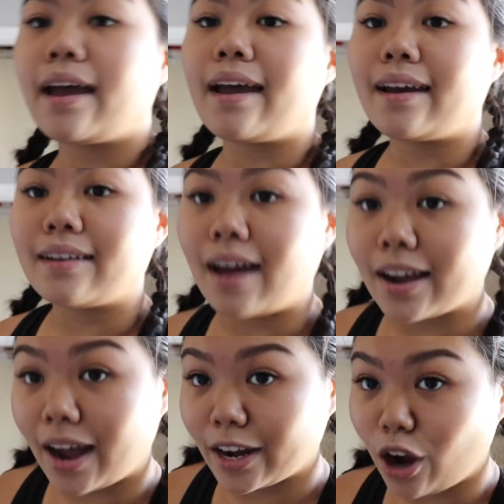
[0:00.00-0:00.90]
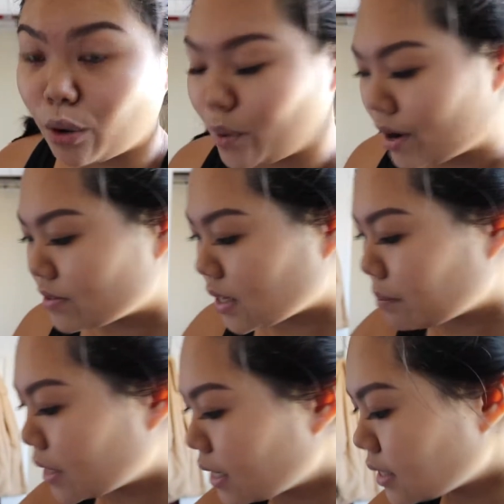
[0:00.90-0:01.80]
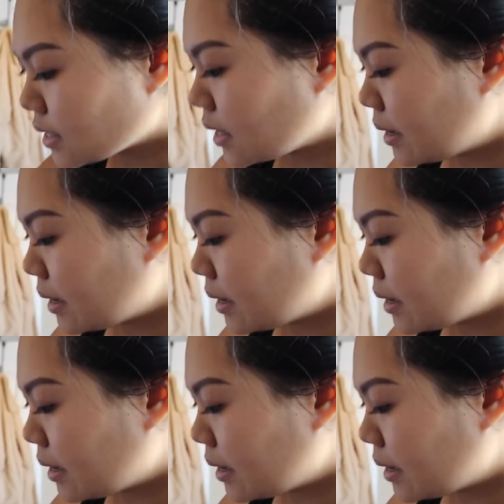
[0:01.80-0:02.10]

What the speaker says: and I kind of got rid of some things.